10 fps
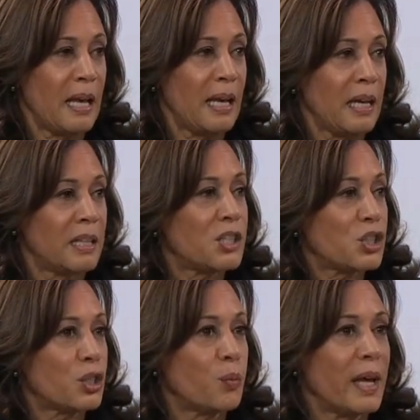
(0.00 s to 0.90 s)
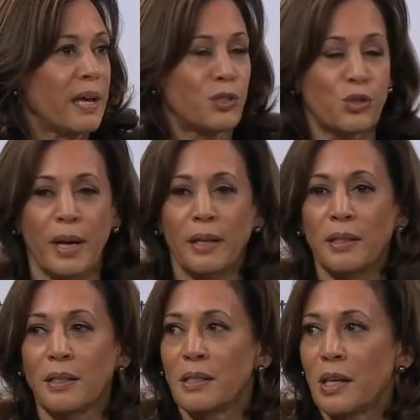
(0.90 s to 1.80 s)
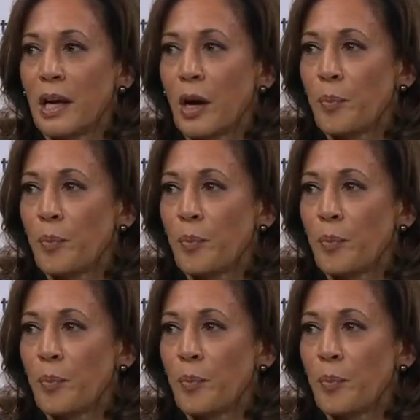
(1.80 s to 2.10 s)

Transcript: In addition, we have strengthened our